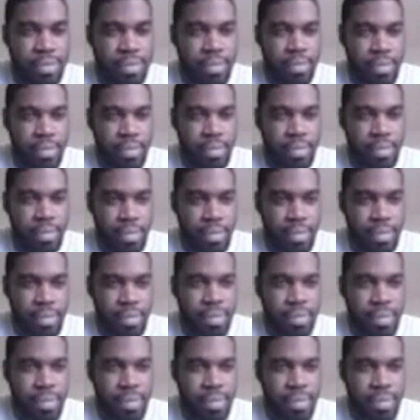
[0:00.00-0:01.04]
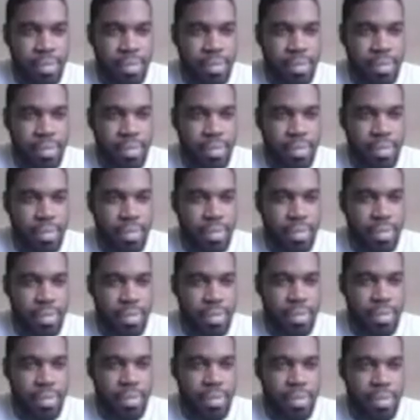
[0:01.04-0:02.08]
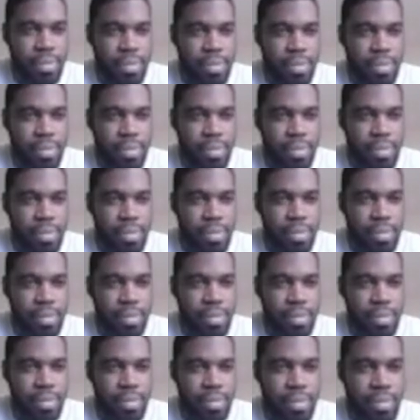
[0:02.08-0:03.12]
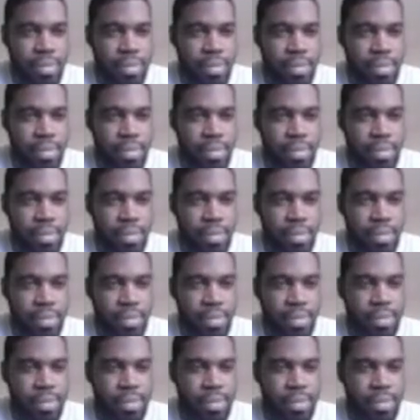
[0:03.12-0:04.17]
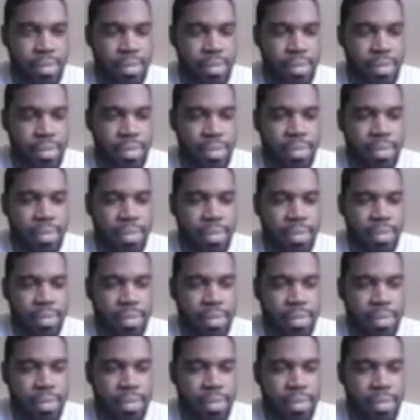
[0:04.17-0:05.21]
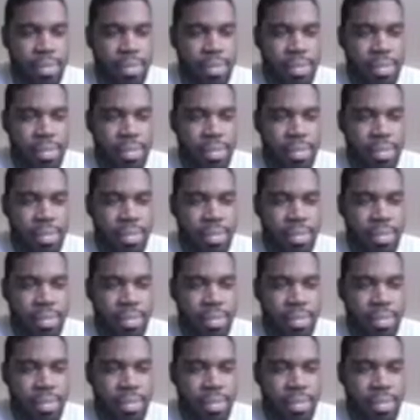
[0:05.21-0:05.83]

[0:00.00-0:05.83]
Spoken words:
(silent)